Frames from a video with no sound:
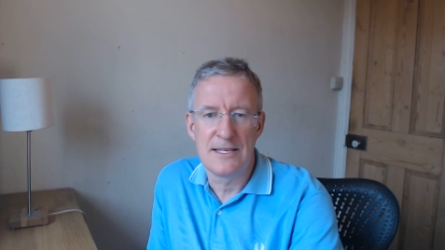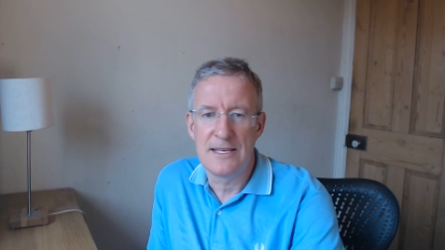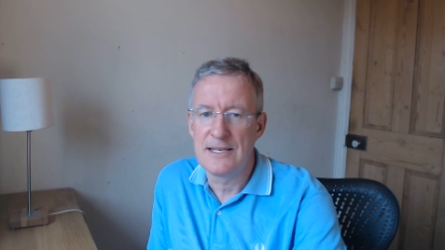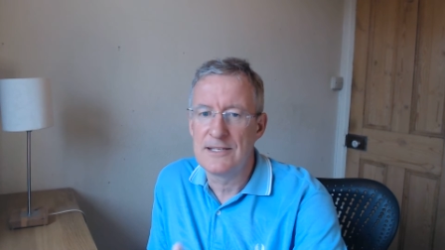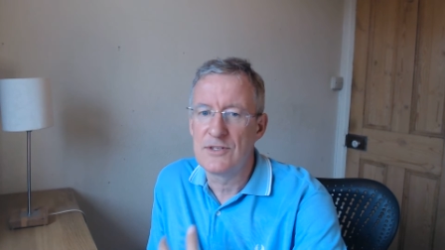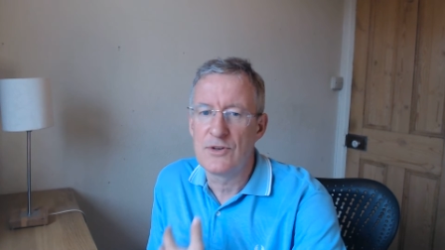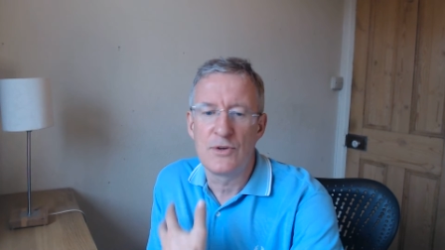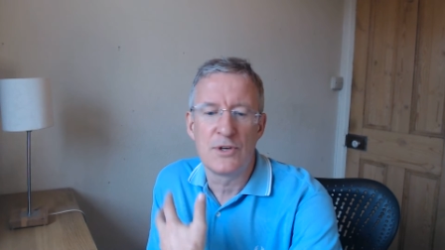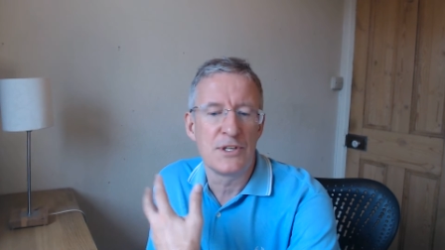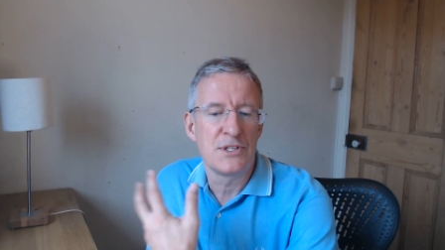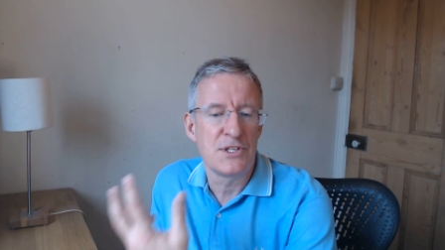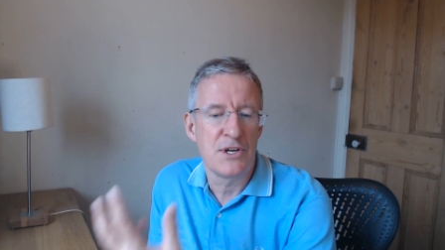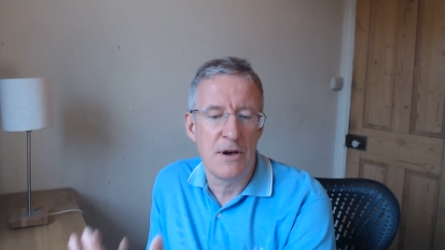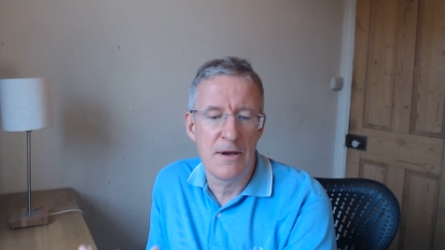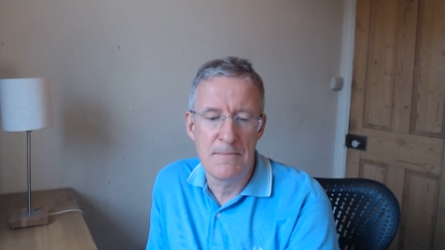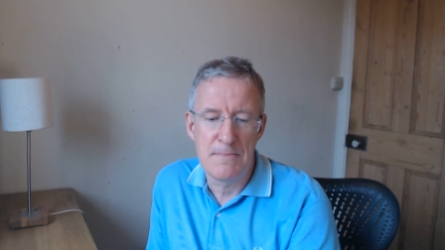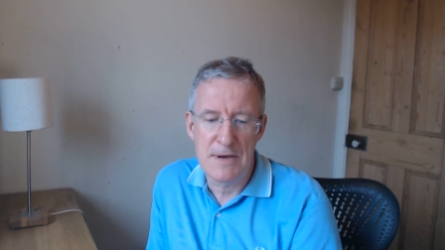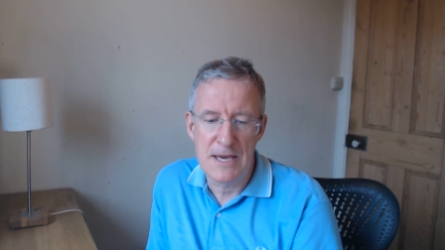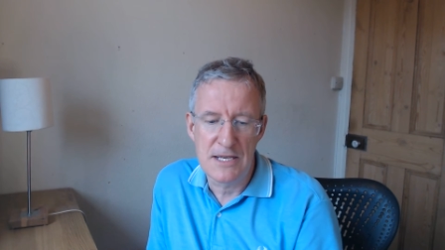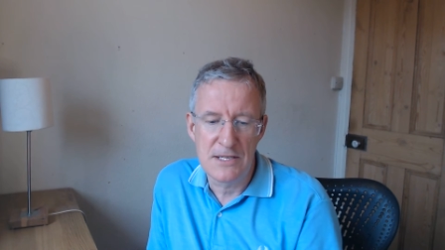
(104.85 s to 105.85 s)
is it on a
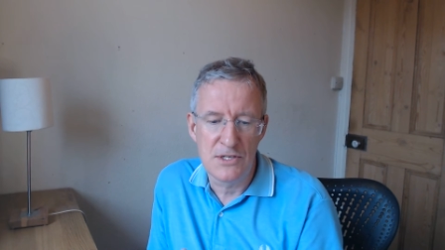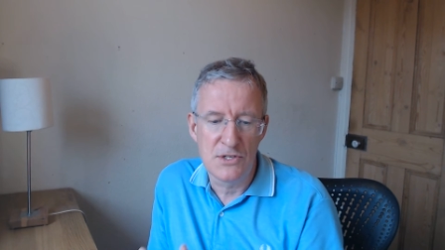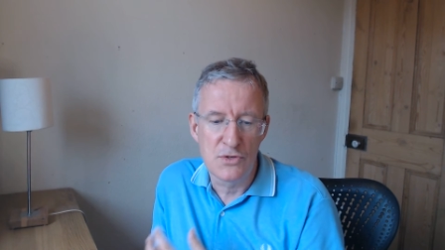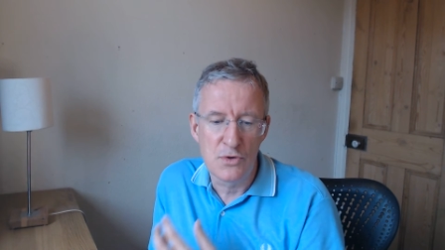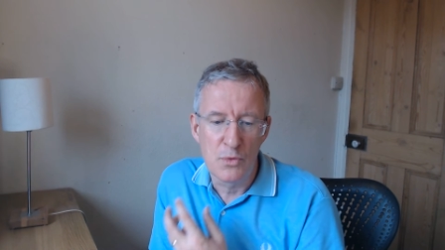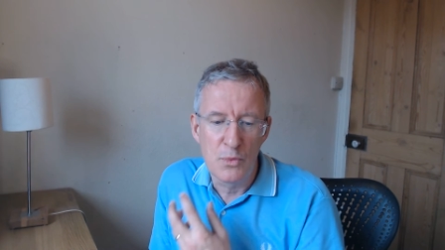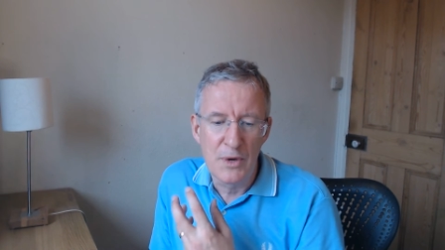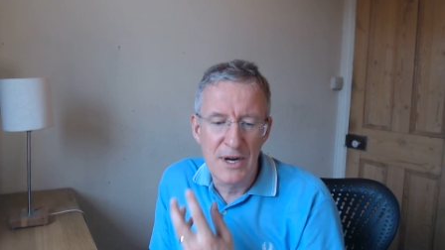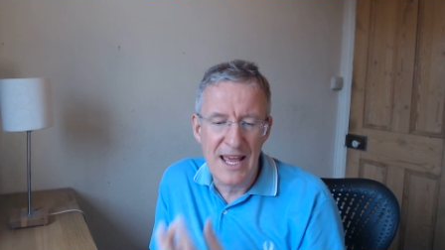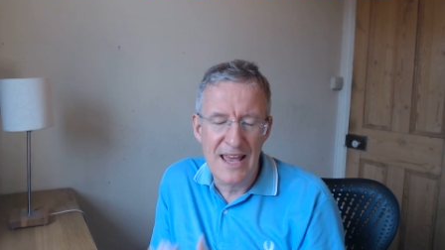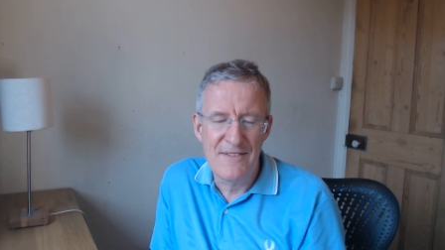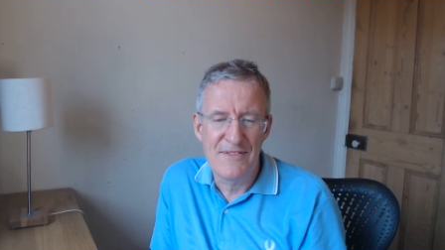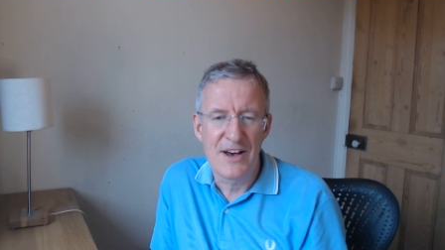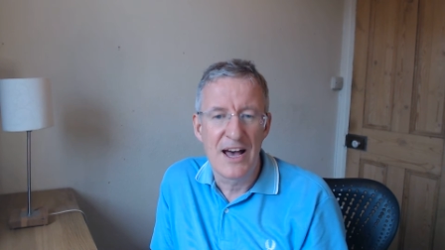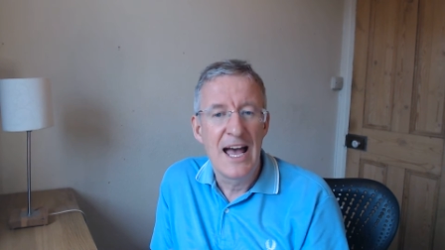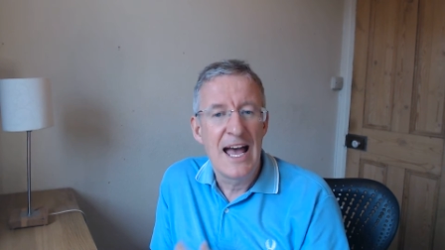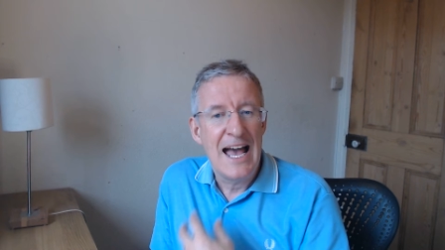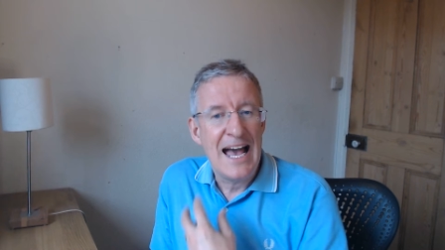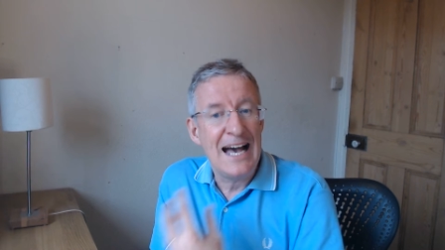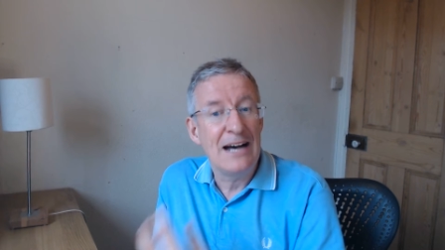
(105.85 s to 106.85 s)
time basis, or whatever?
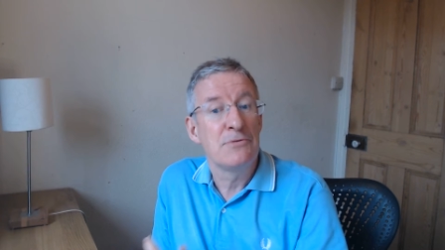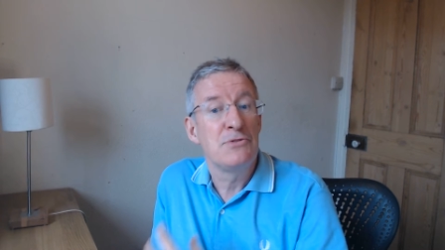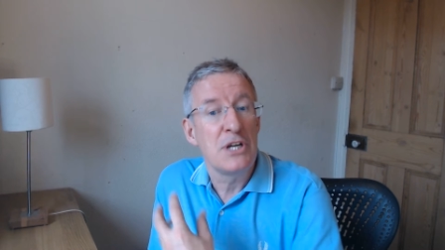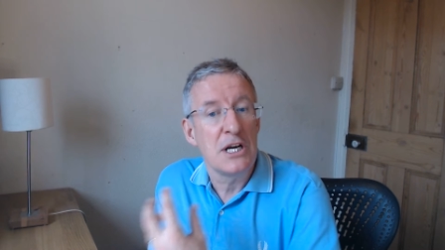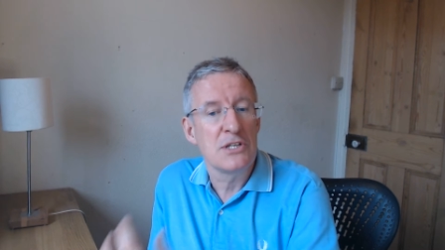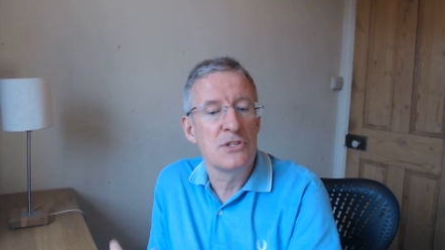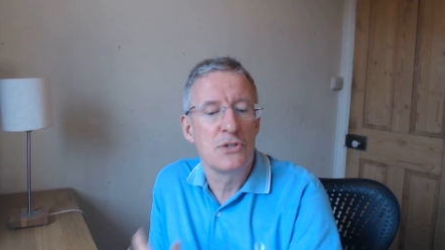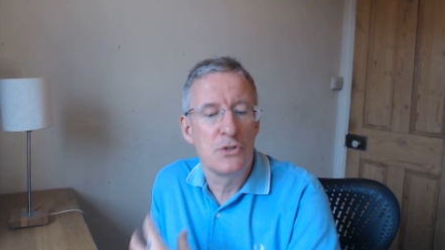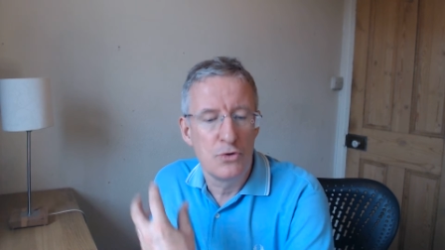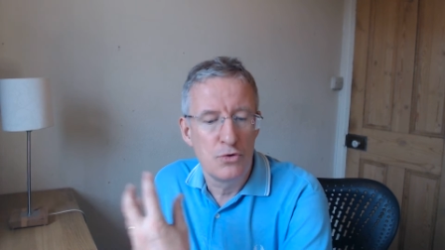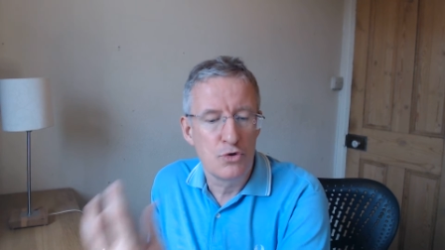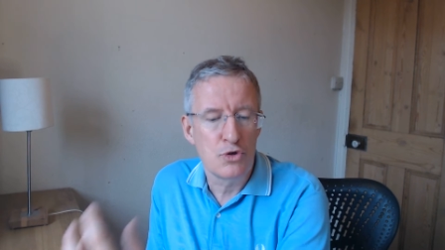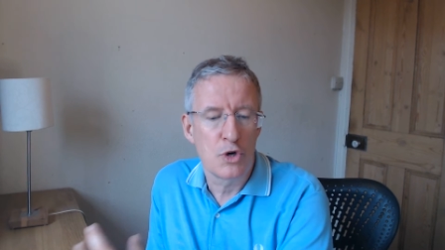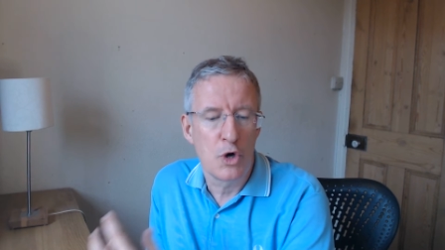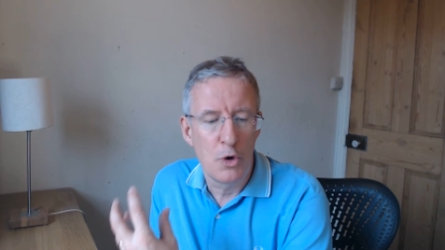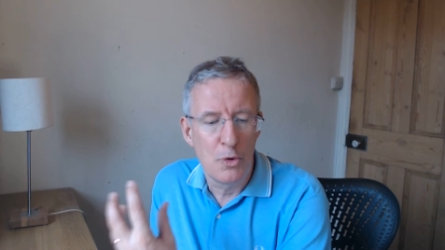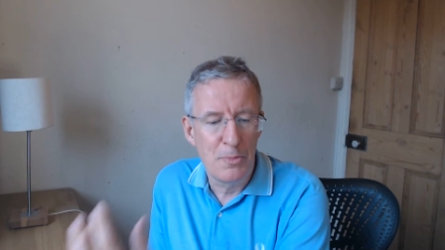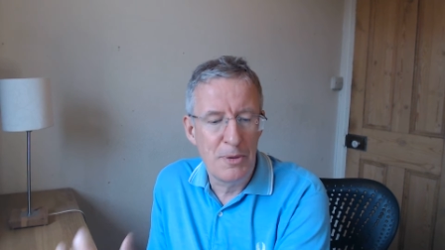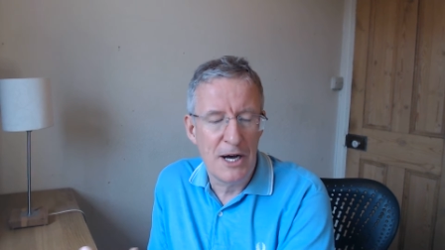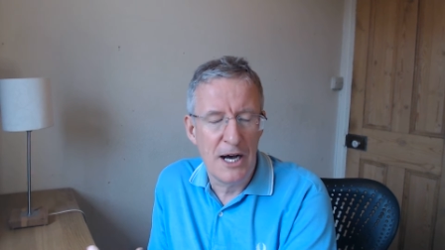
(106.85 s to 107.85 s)
How does
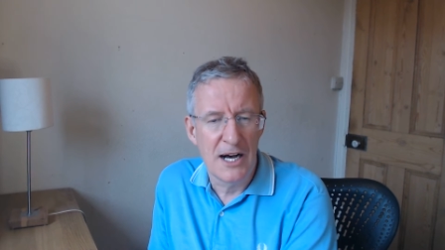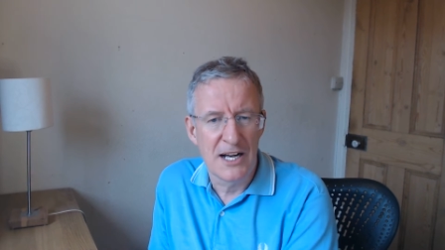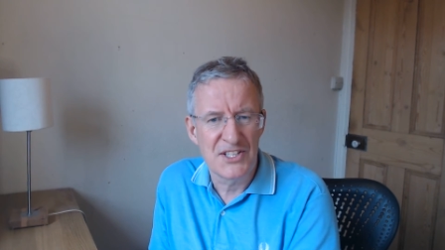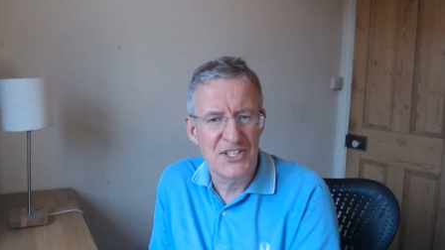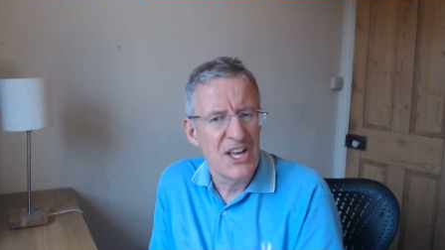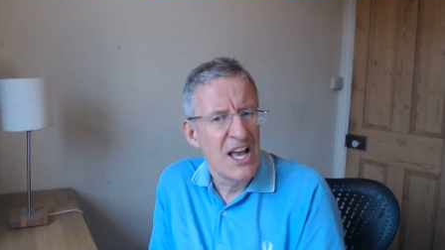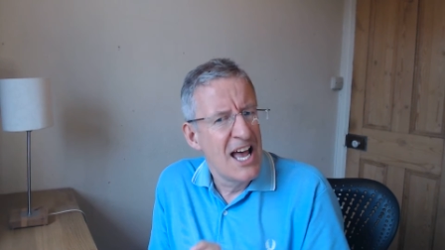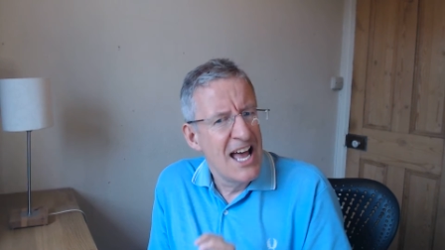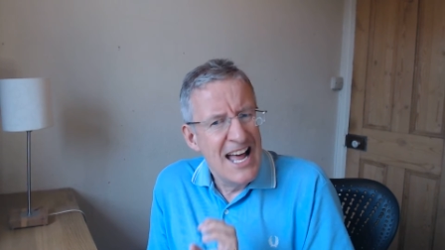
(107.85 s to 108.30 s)
control pass?